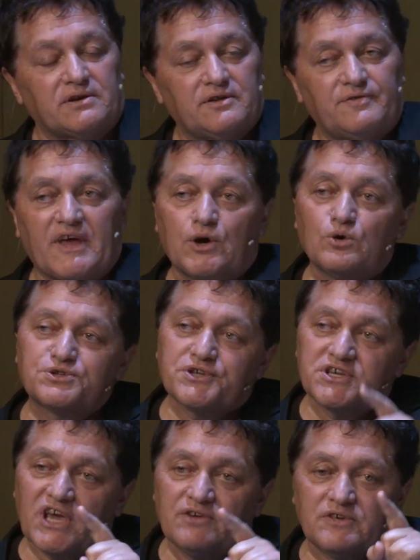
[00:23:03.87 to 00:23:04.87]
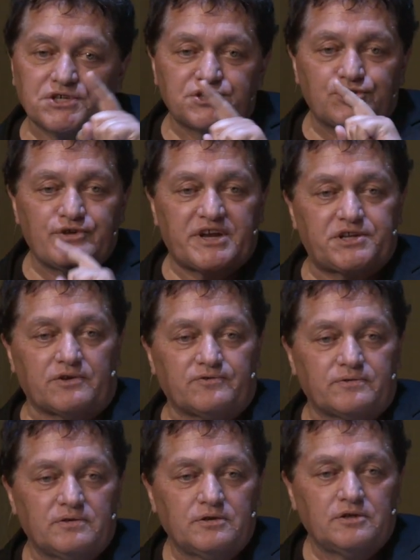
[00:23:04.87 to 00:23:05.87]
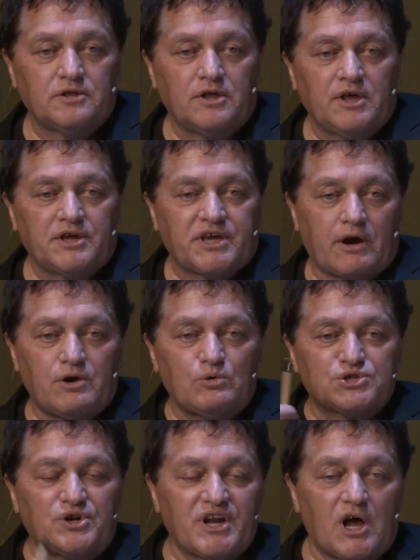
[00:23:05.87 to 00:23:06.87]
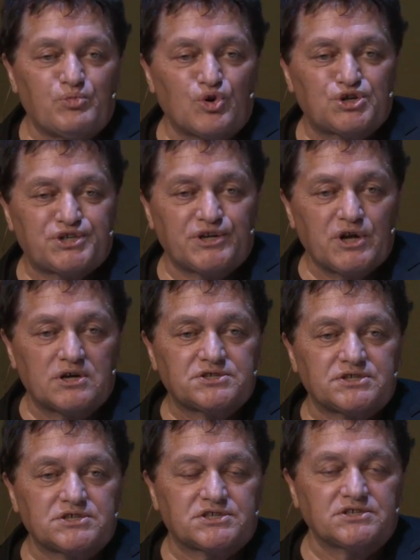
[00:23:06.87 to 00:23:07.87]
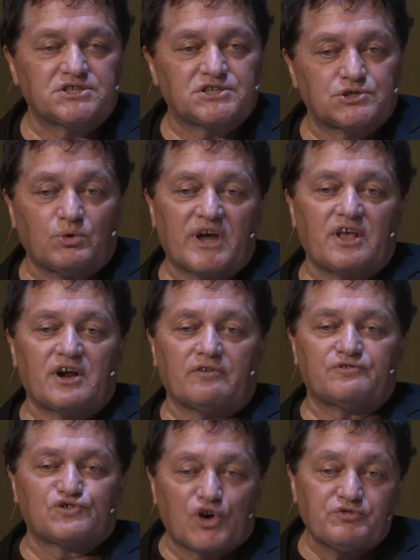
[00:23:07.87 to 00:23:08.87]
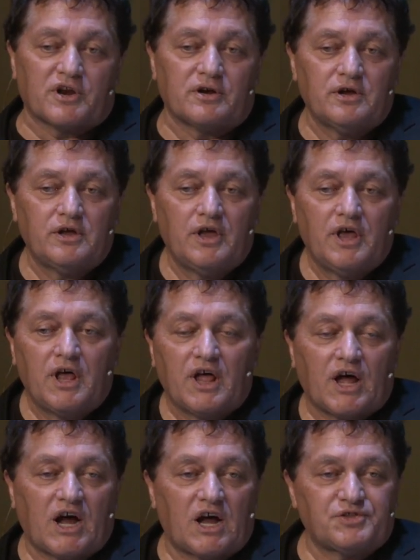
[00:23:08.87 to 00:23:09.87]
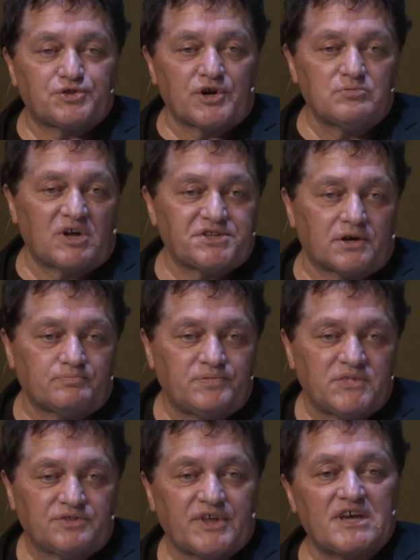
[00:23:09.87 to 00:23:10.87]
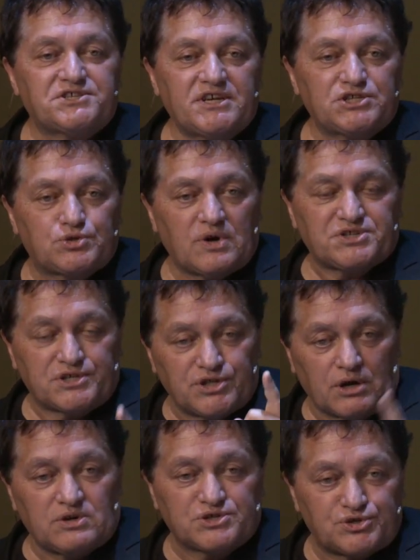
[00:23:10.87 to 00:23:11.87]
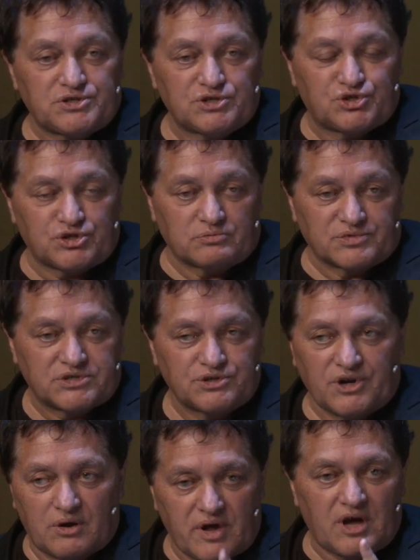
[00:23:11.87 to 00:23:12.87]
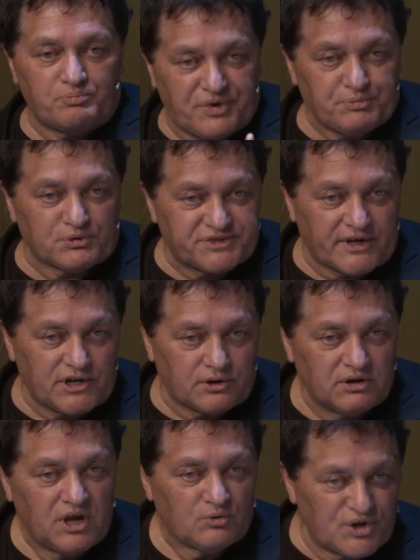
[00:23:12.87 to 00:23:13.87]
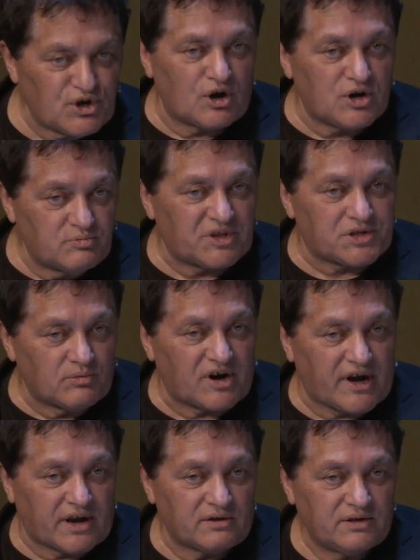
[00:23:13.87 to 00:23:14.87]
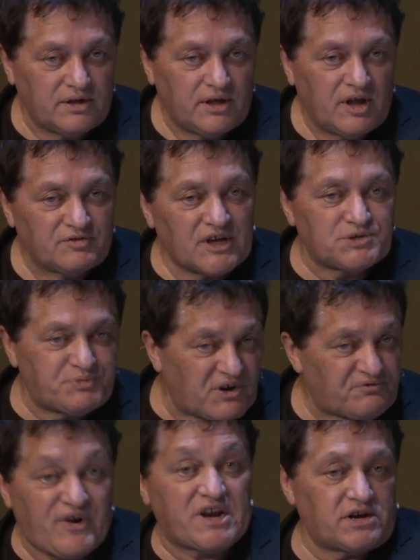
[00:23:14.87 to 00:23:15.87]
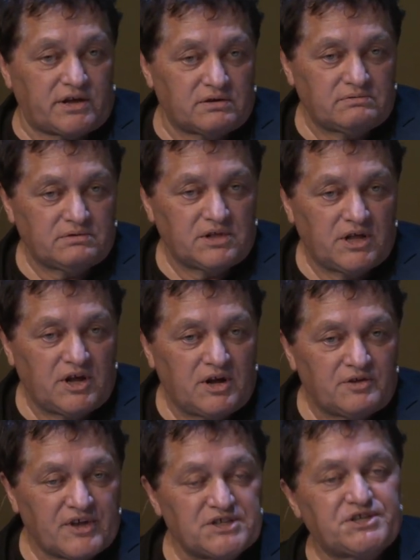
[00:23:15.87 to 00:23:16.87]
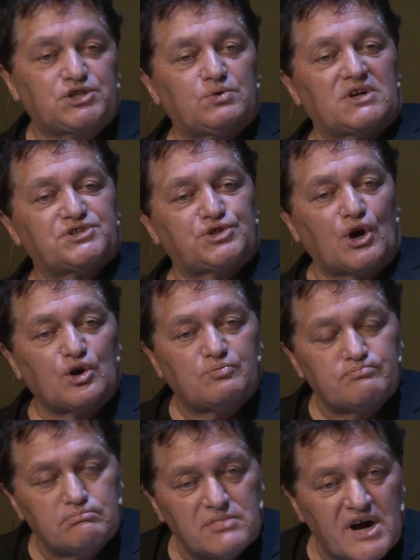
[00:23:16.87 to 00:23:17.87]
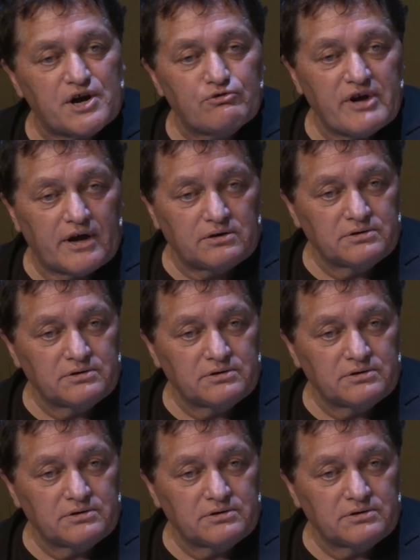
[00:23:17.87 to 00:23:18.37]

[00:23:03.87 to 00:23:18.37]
They also gave us a directive. Carrie was on our board, she knows this, and this is the way that I've driven Te Taumata. They said to us in no uncertain terms, you know how people tell you when you go home at the marae? They speak frankly. They said to us, don't muck around.